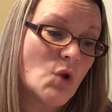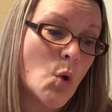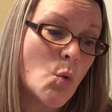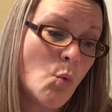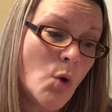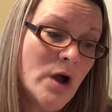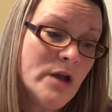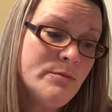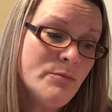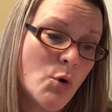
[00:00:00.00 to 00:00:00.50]

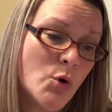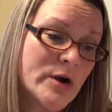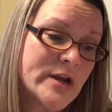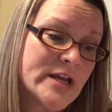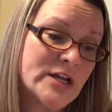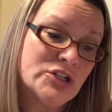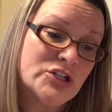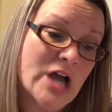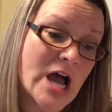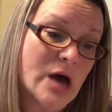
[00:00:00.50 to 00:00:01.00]
One
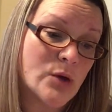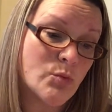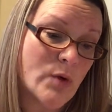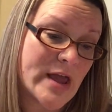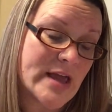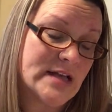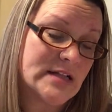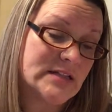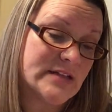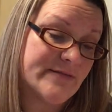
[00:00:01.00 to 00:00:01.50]
morning a child
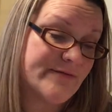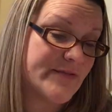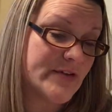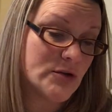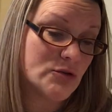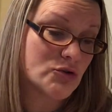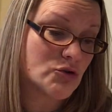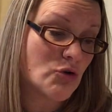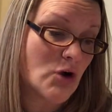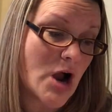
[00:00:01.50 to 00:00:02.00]
wakens and
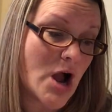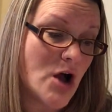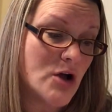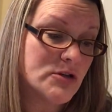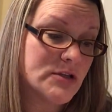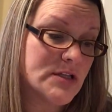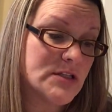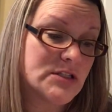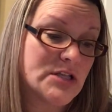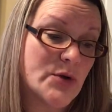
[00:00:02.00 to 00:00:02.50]
feels
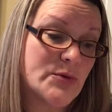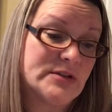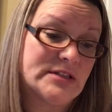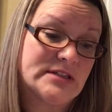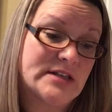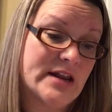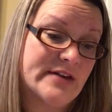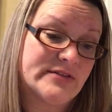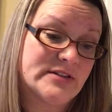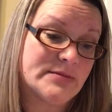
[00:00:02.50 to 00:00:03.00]
cross, and so
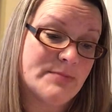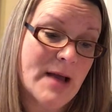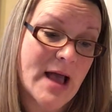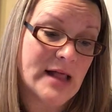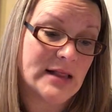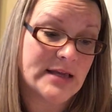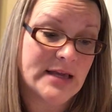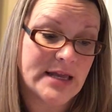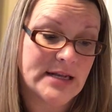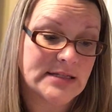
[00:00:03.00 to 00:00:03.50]
instead of
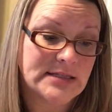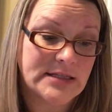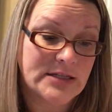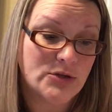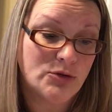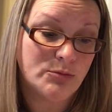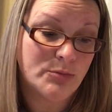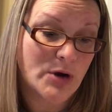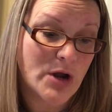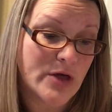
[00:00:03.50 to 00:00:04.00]
smiling at his
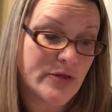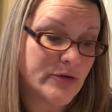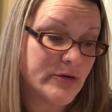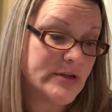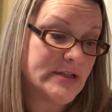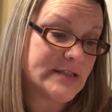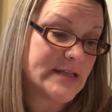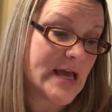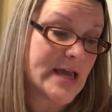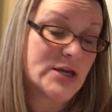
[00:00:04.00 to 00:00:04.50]
little brother
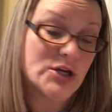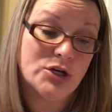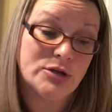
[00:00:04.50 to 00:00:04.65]
and saying